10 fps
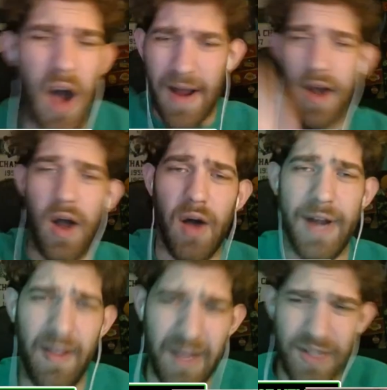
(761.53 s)
right,
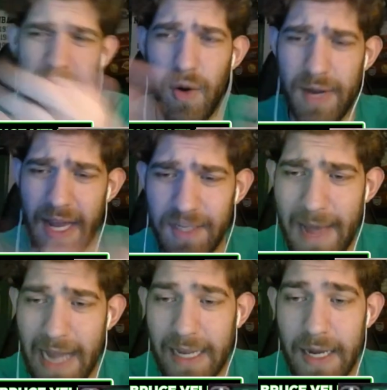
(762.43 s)
Holiday, let's go. Get us
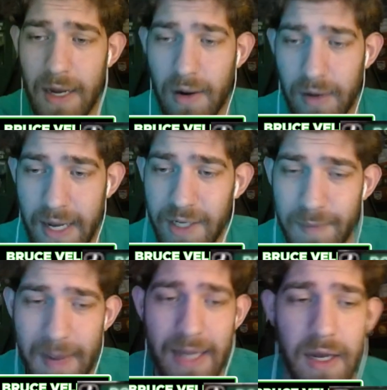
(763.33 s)
back in here. Get us
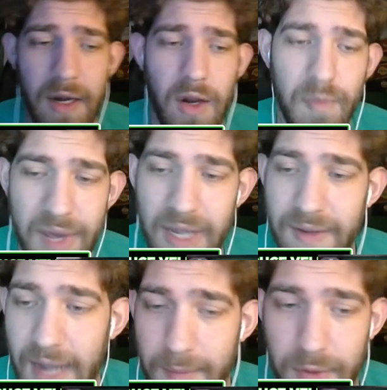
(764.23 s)
back in here. Big
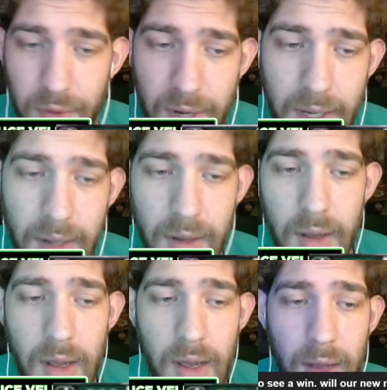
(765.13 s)
time three.
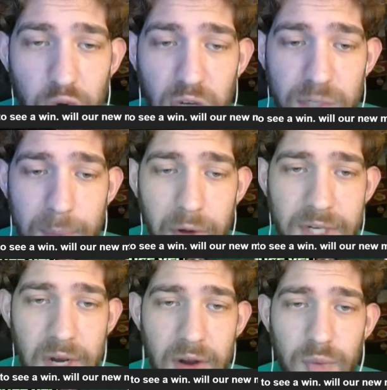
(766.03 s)
Charles
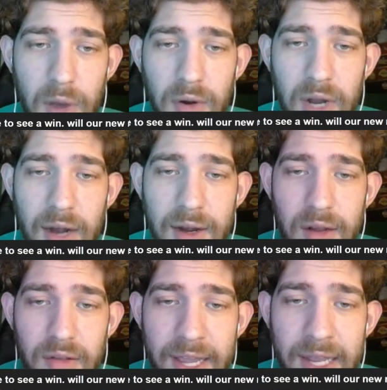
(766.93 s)
Miller's here as well. Got
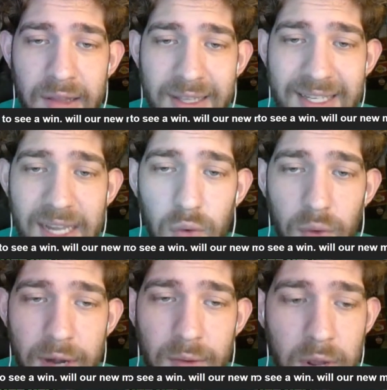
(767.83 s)
here late. Let's see a
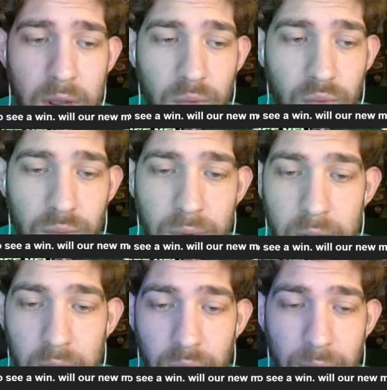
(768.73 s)
win.
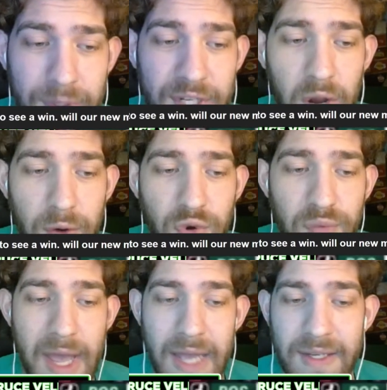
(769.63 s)
We will see our new
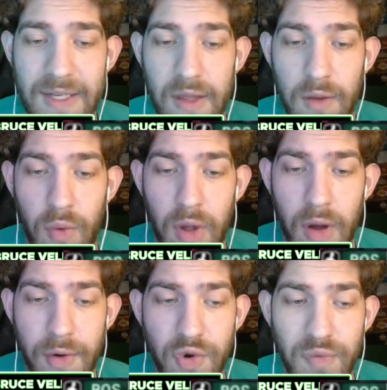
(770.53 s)
man see that. Will
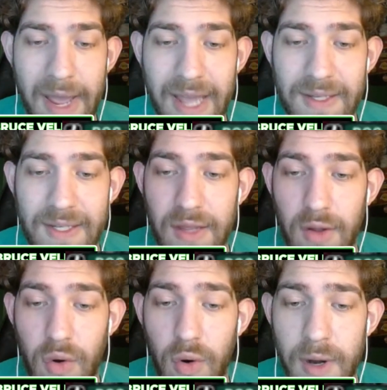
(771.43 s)
our new man see the
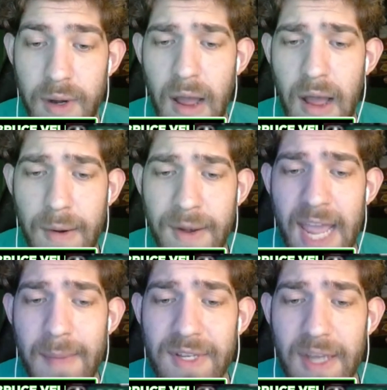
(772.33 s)
court?
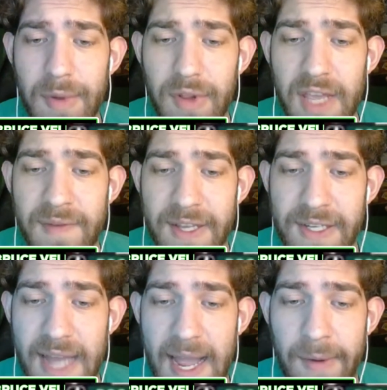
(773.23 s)
Neemias, I believe,
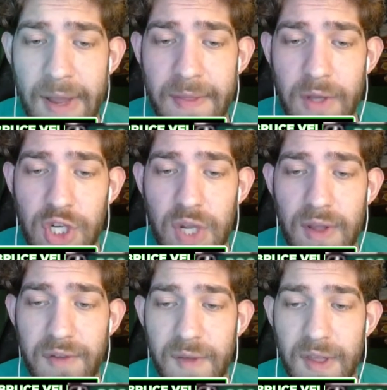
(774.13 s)
is down in the G
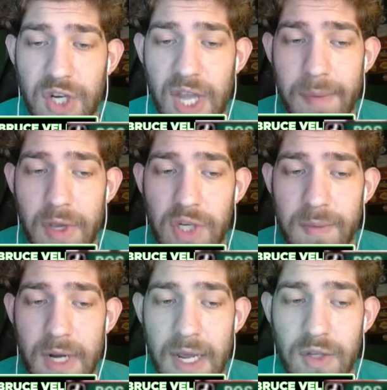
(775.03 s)
League for the championship
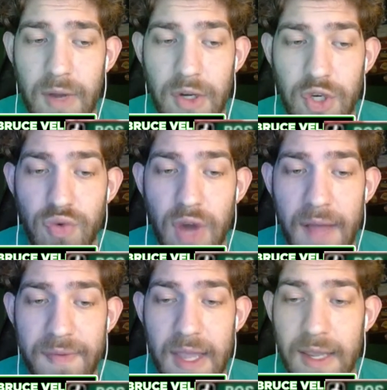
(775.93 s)
tonight, so I do
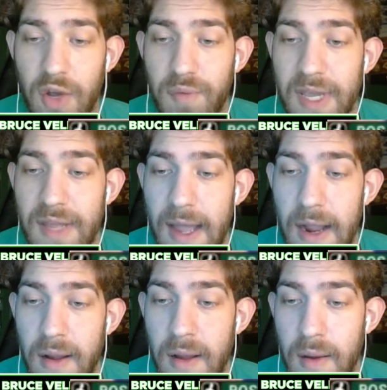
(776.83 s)
not think he'll be
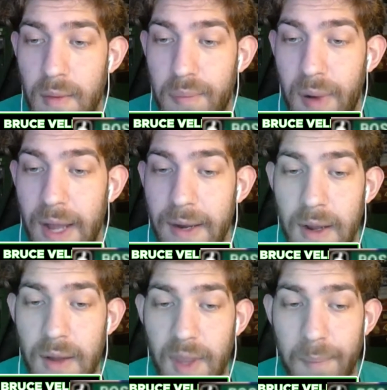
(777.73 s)
there. But
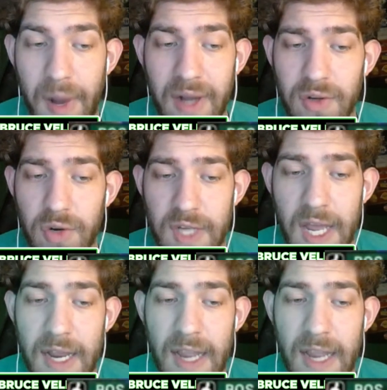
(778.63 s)
the Bucks are just hitting